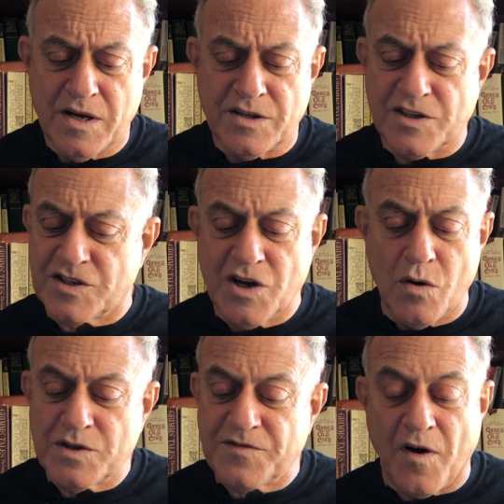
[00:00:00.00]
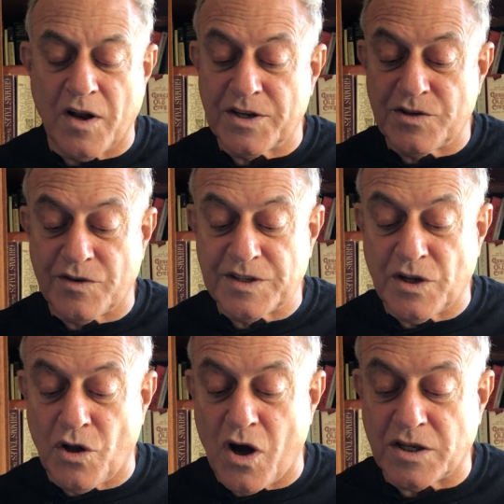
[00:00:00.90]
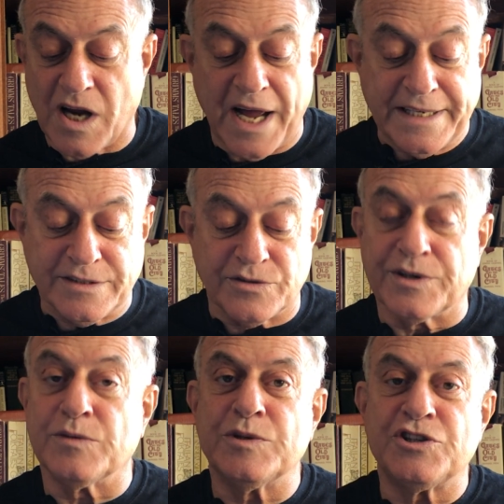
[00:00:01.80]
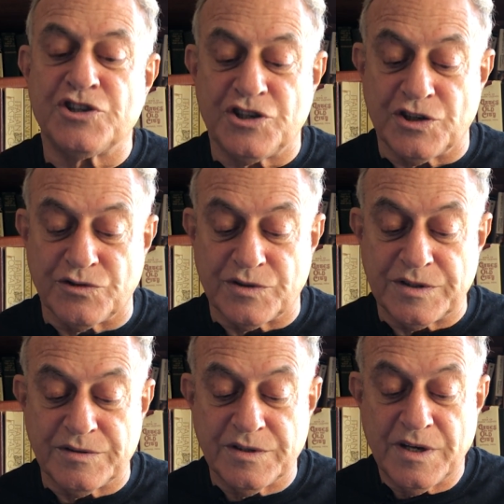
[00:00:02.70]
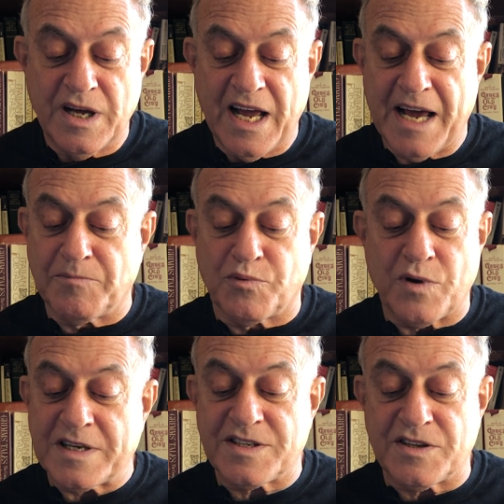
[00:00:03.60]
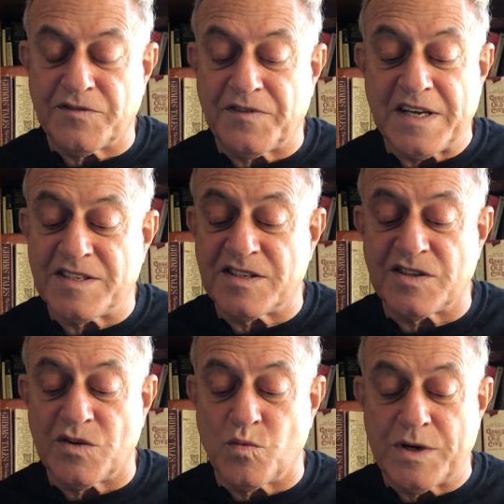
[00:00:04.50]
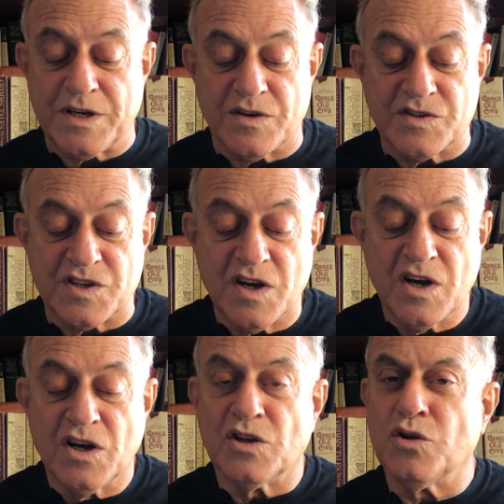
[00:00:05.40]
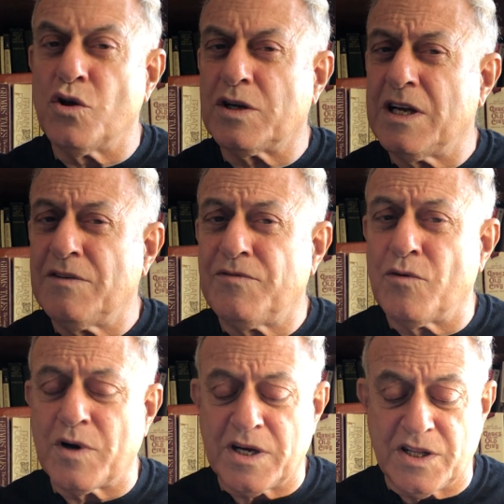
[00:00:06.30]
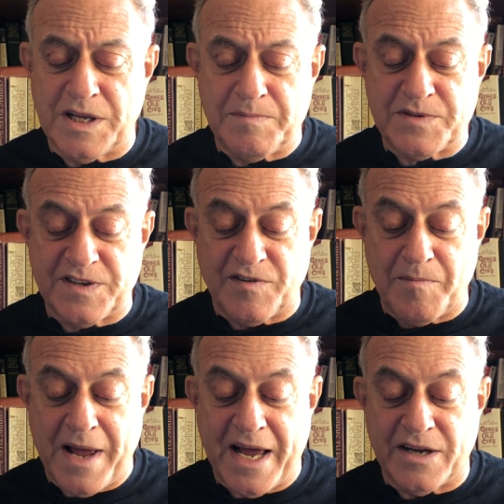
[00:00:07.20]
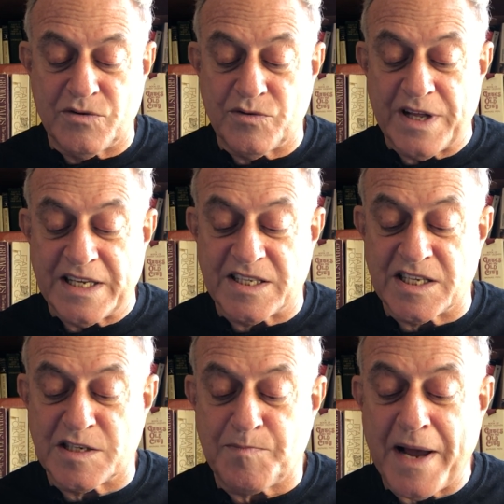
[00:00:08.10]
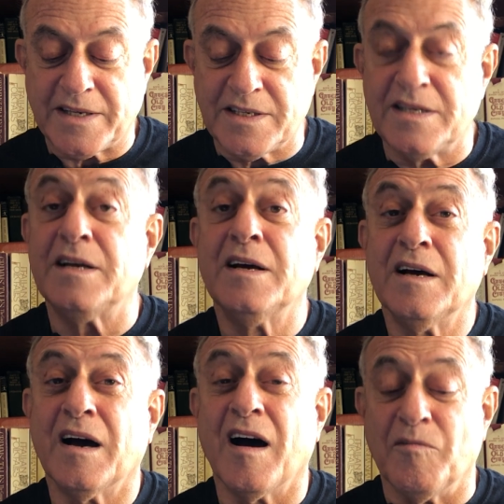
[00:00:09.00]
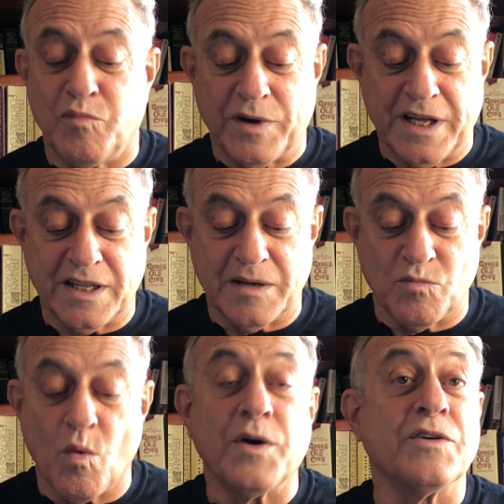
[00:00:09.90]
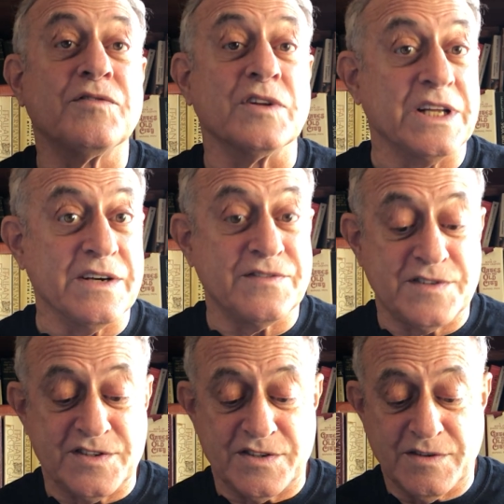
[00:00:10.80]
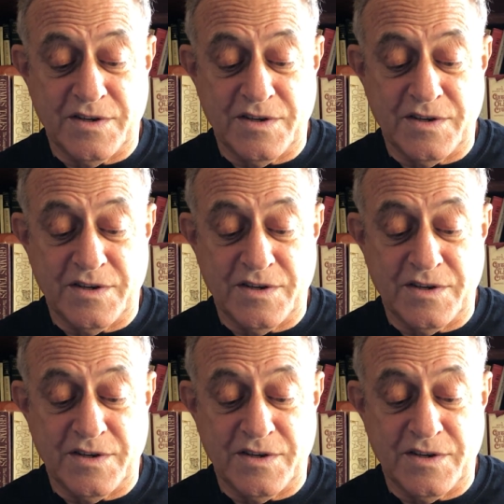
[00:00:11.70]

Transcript: The snow has fallen during the long night, during which children had pressed their faces to the windows, looking for a glimpse of a man who they suspected of bringing them wonderful gifts.